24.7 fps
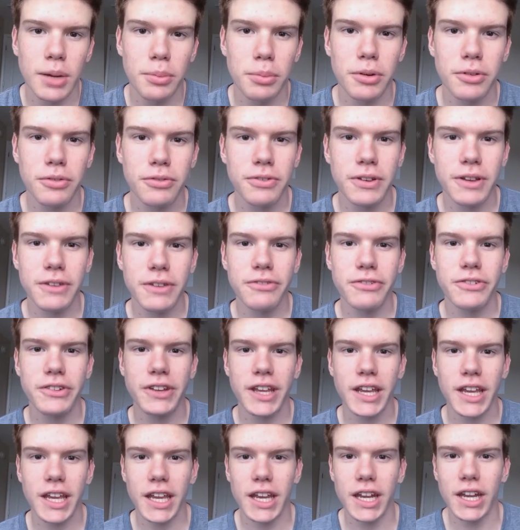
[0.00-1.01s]
Number
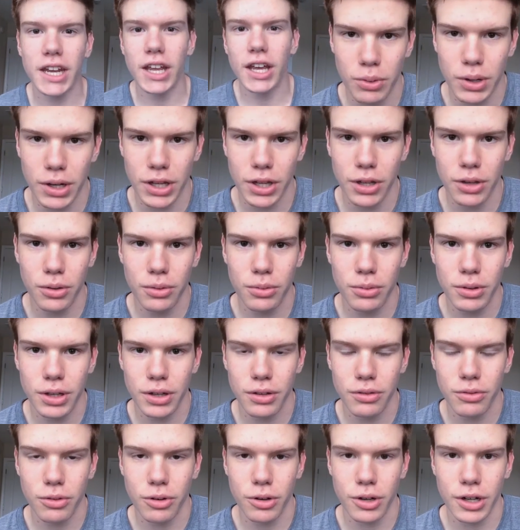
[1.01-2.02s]
15. What do you
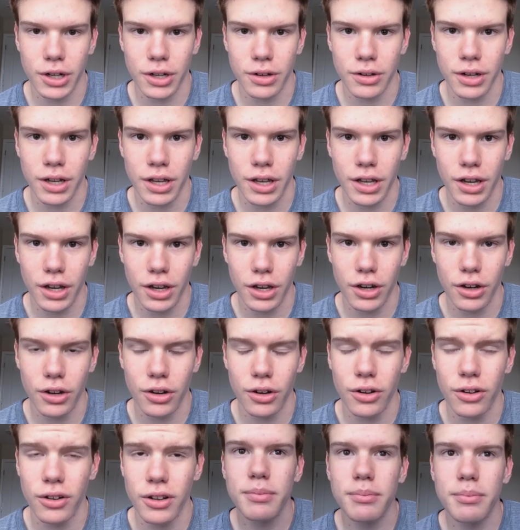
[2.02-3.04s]
look for in a
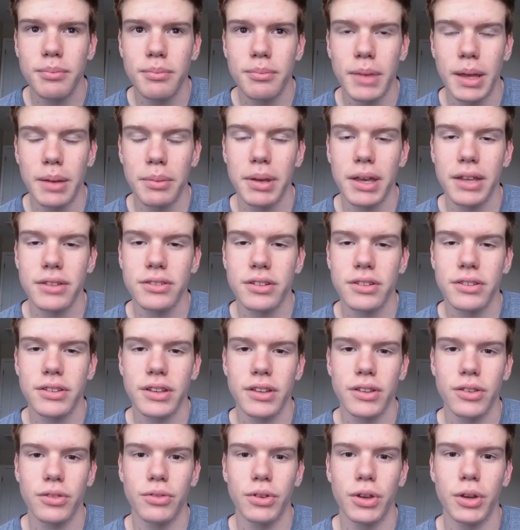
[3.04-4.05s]
girl? Maybe has a
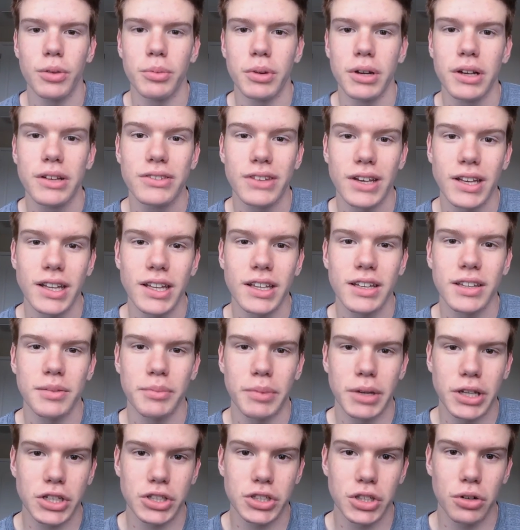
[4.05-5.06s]
sense of humor, because I like to
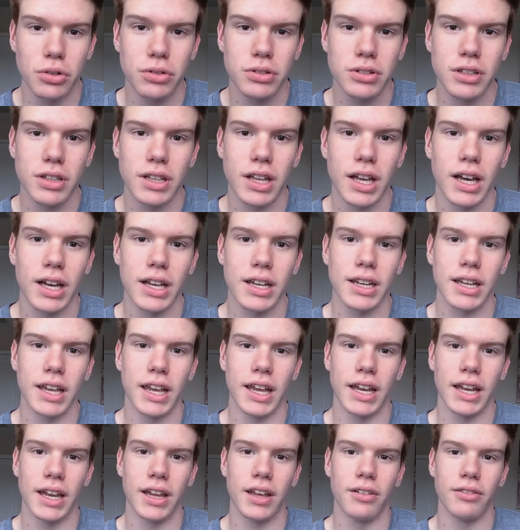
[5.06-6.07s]
make jokes a lot,
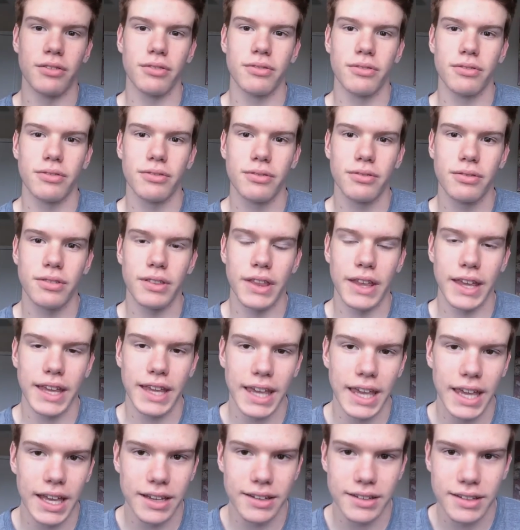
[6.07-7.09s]
and if they
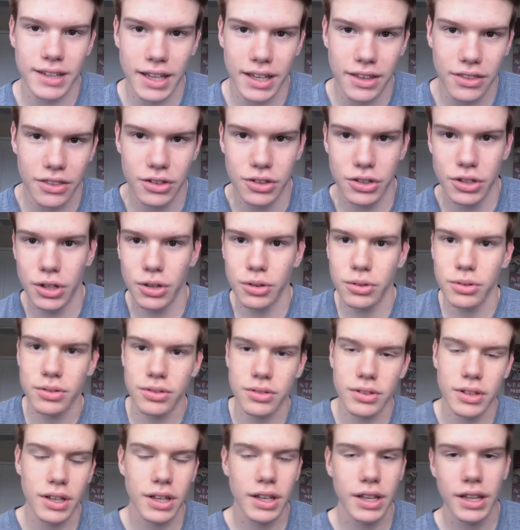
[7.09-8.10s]
can't take the
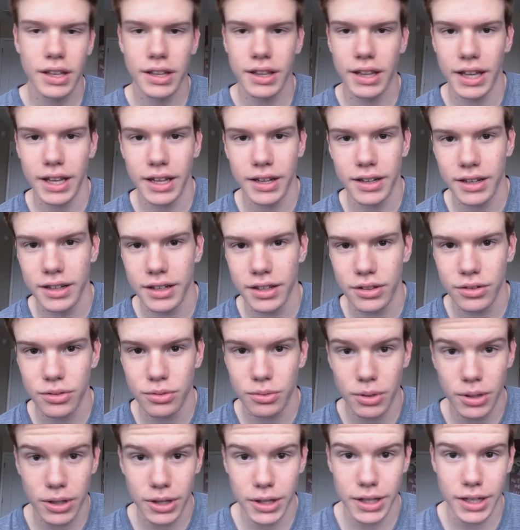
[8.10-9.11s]
jokes, that is
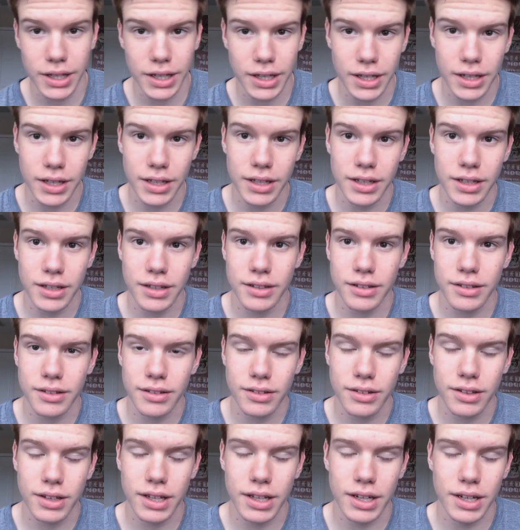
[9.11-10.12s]
really
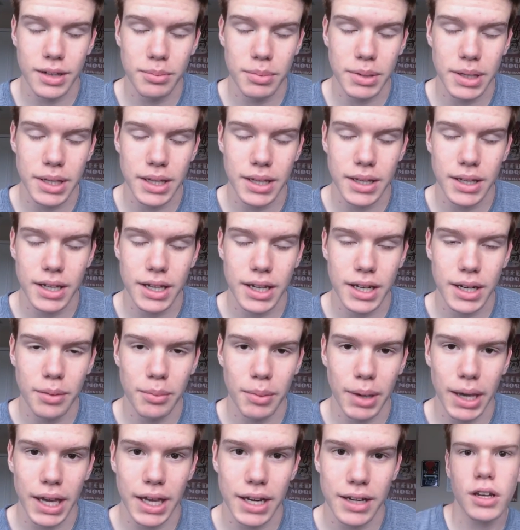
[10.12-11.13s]
gonna be kind of
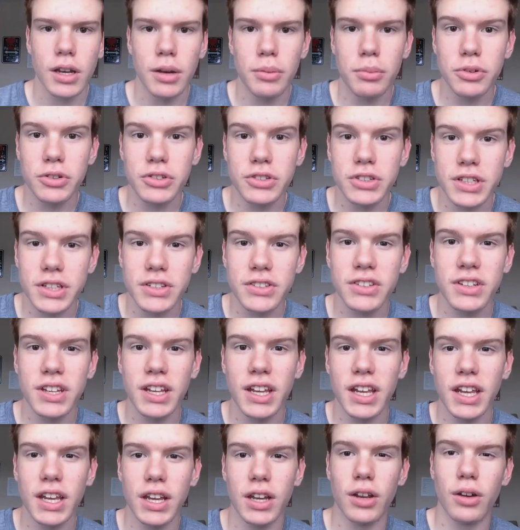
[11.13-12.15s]
bad. Number
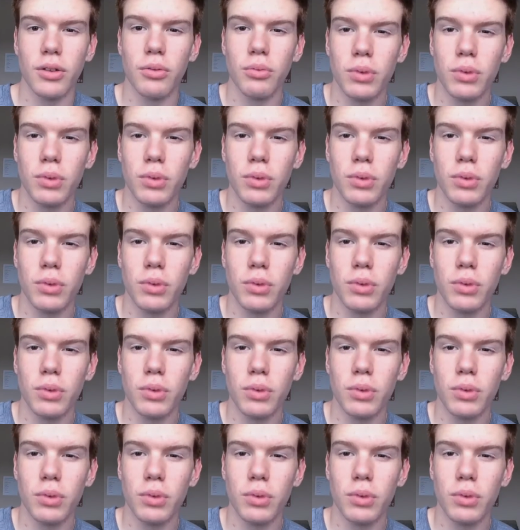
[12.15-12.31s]
16.